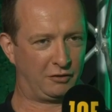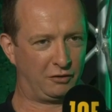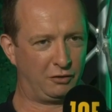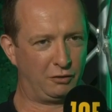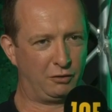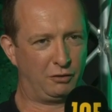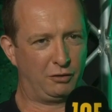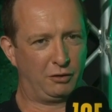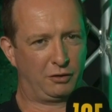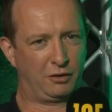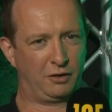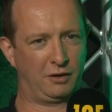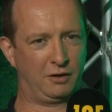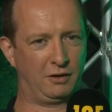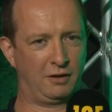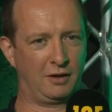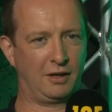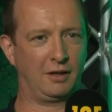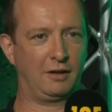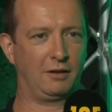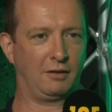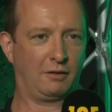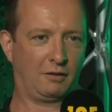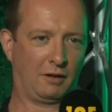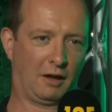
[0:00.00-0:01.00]
like do you look at it and
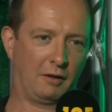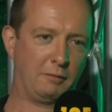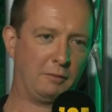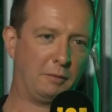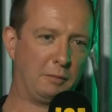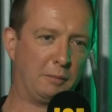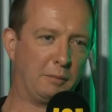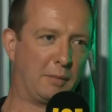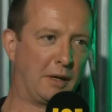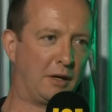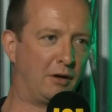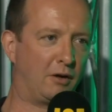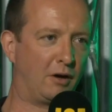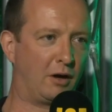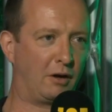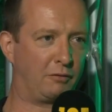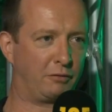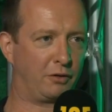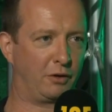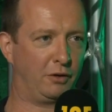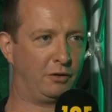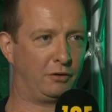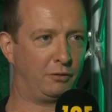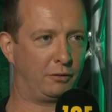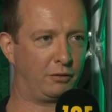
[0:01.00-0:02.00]
think i'd been better
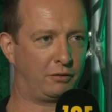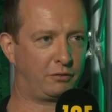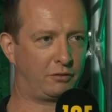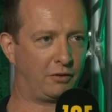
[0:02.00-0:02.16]
off going to